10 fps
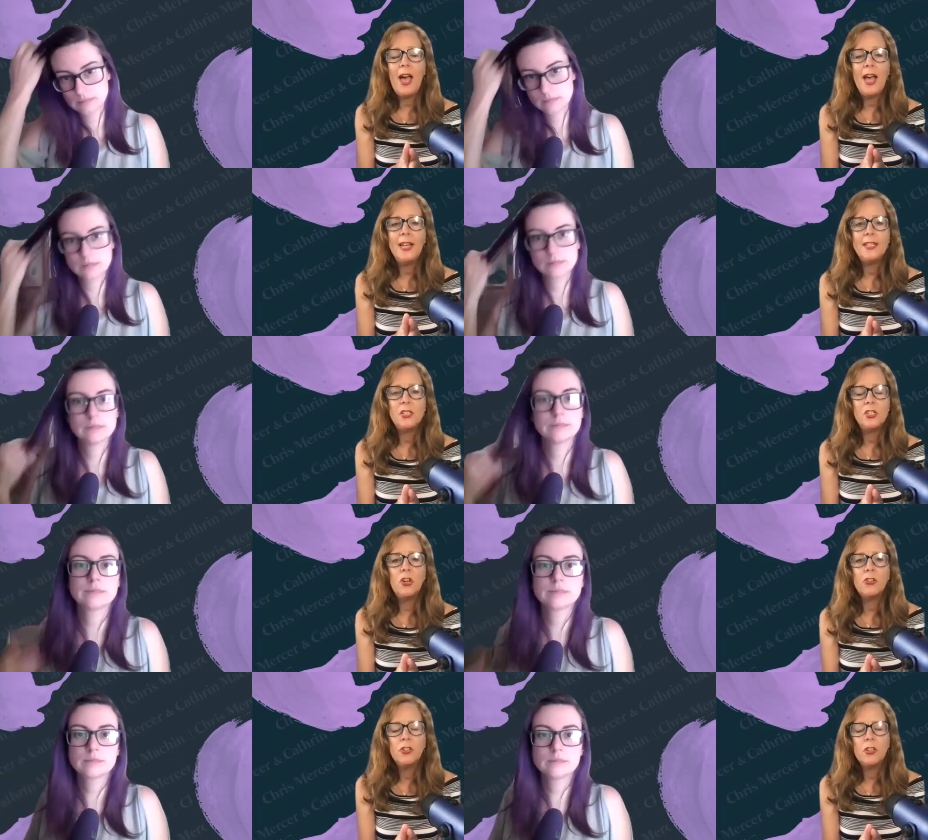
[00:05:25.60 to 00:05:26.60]
Speaker 1: and it's
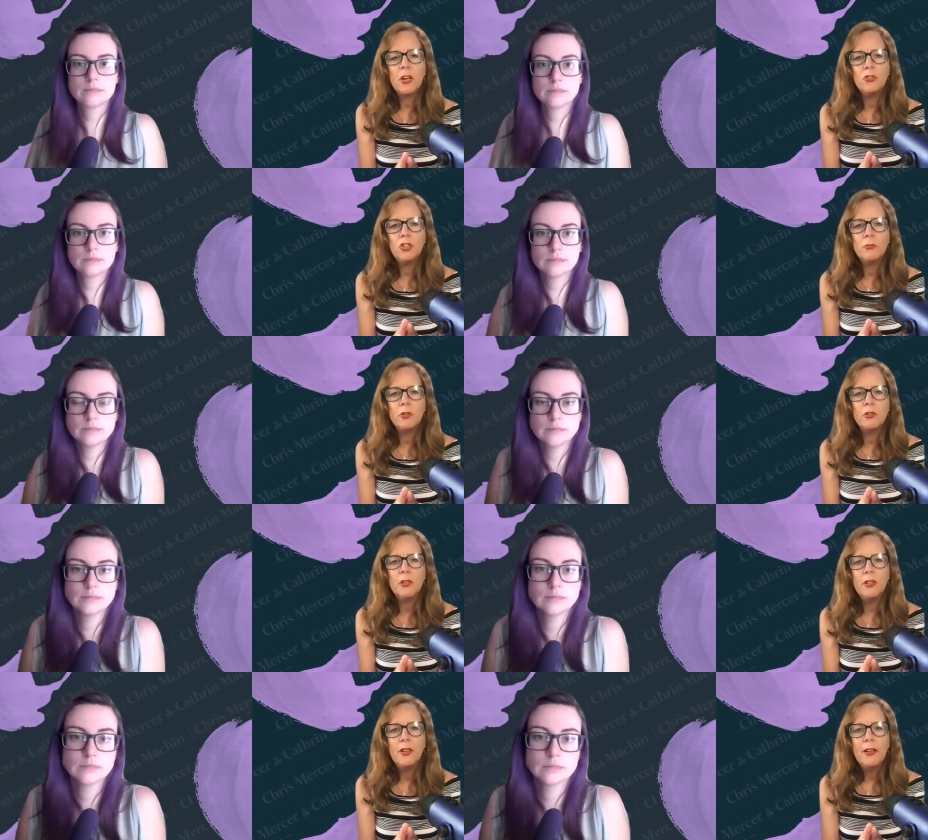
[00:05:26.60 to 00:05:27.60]
non negotiable,
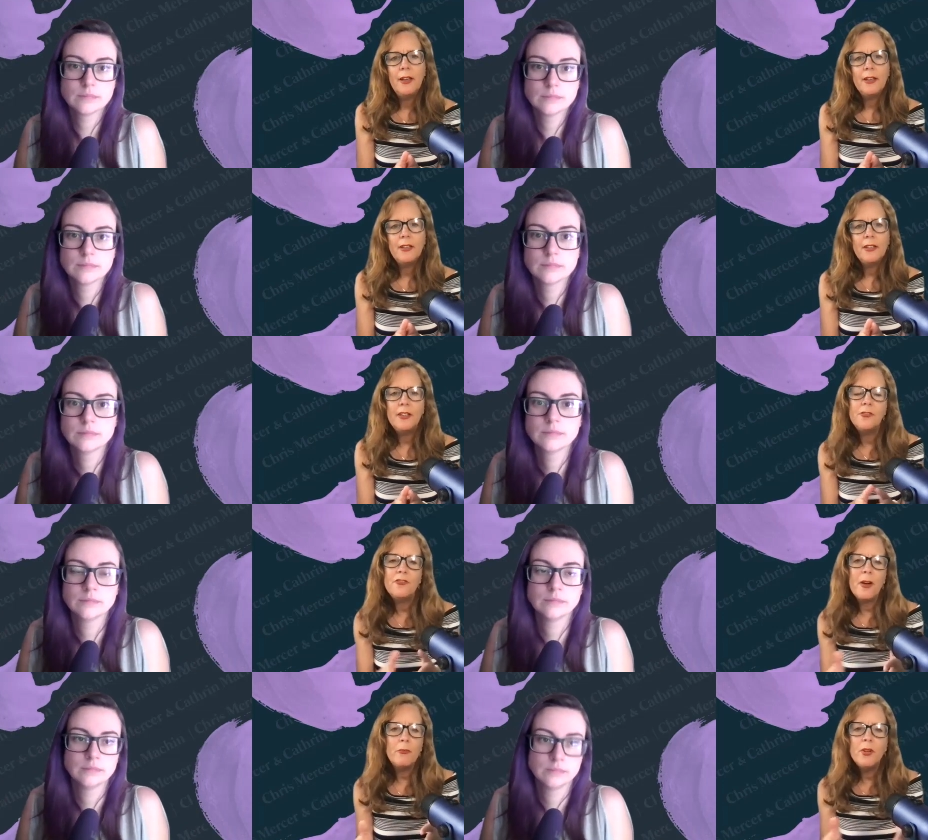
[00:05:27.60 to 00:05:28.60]
your mm.
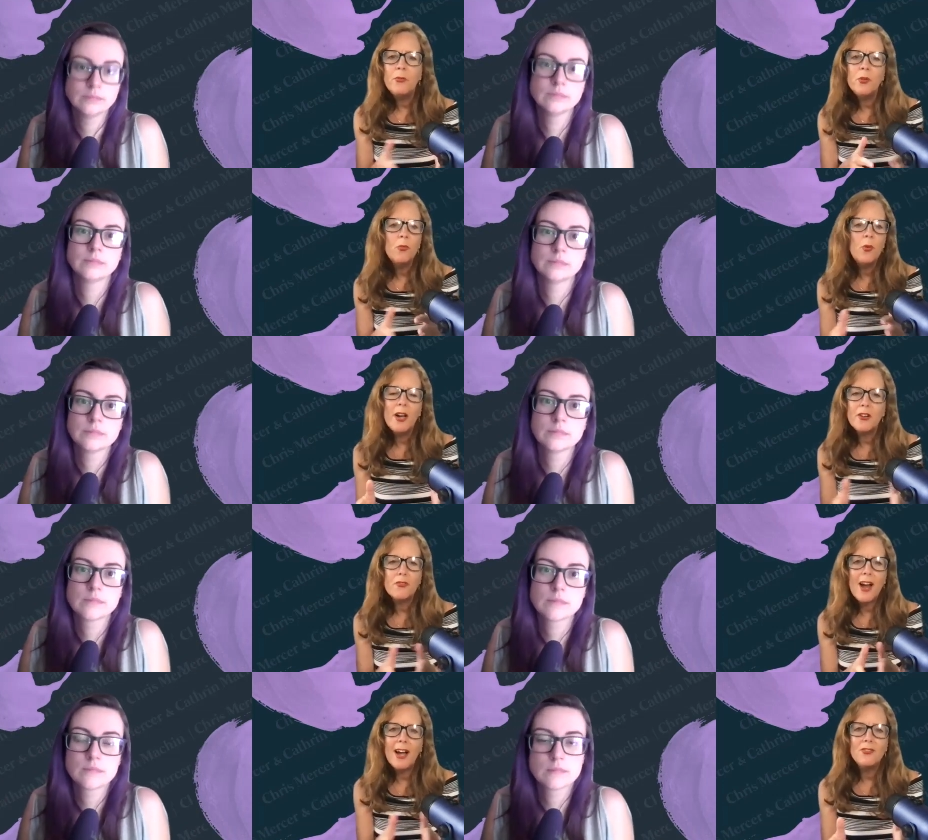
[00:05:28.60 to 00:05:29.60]
family will work
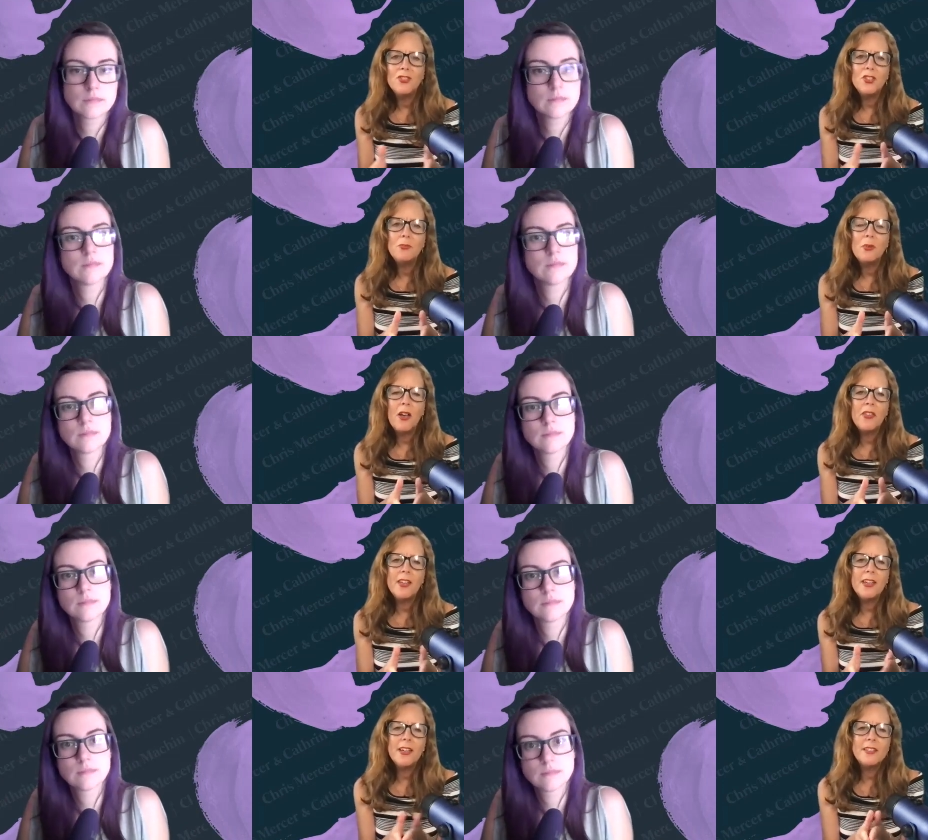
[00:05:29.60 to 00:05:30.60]
around you. But I
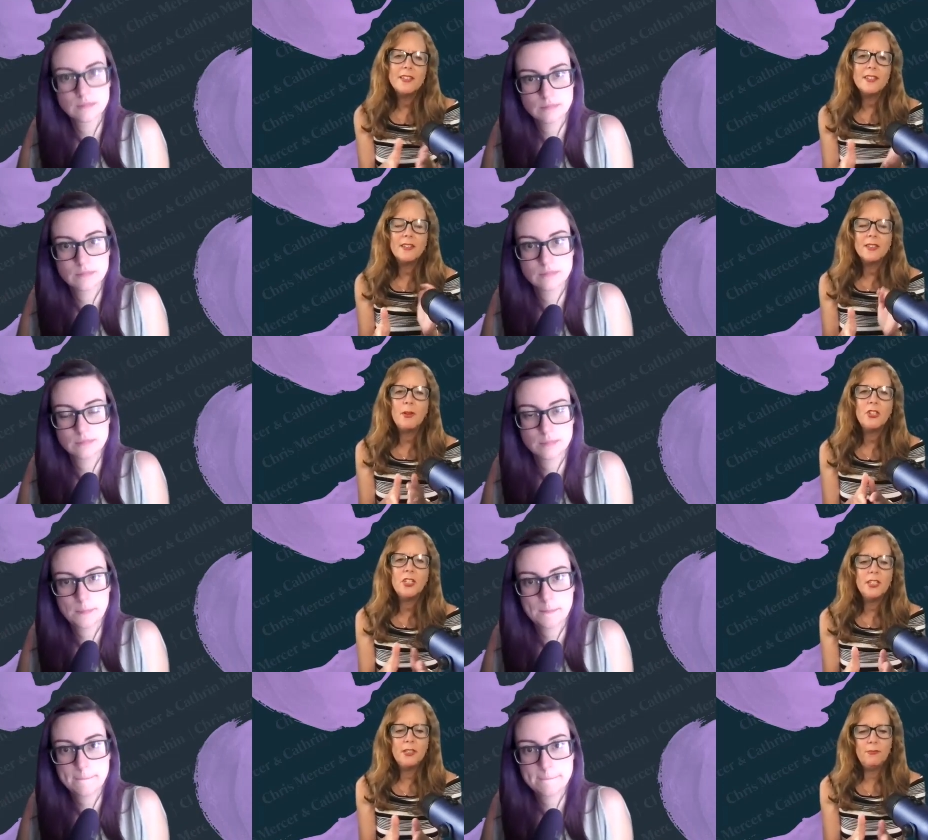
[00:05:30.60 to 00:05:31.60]
think, as
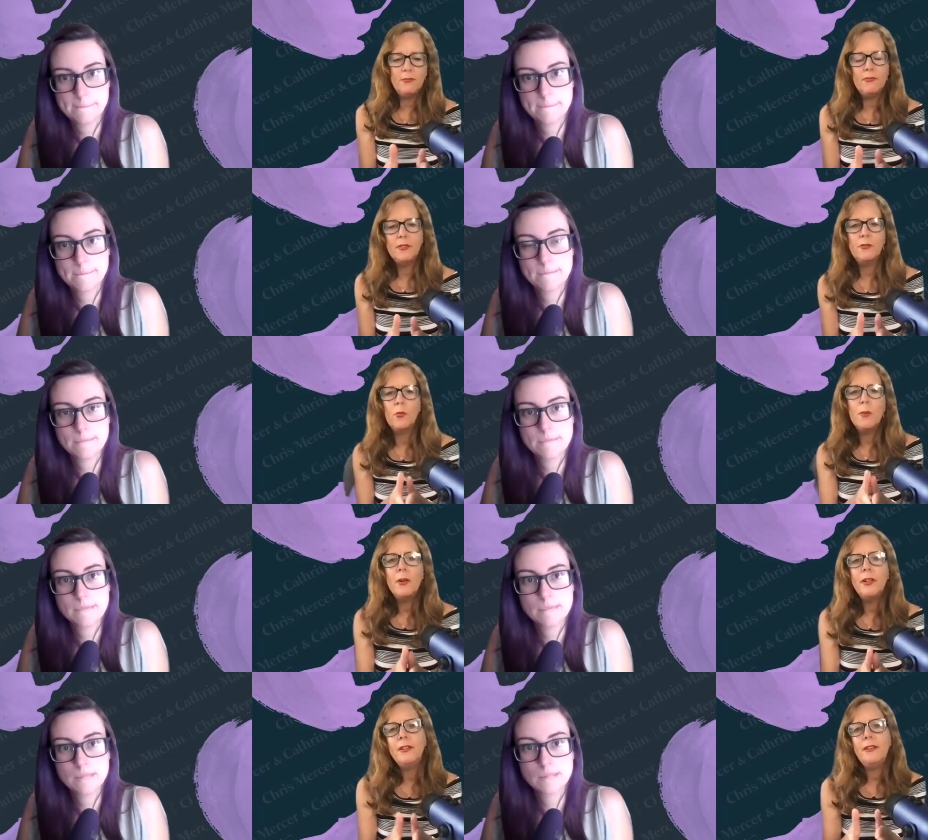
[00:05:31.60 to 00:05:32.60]
especially
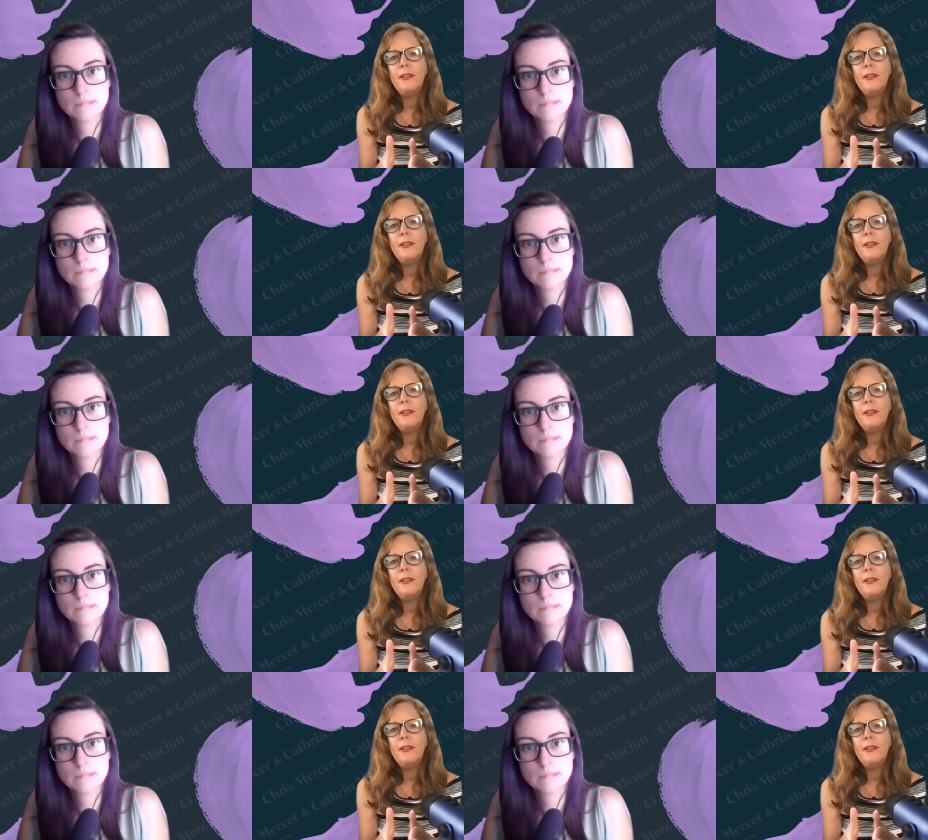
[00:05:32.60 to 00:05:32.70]
women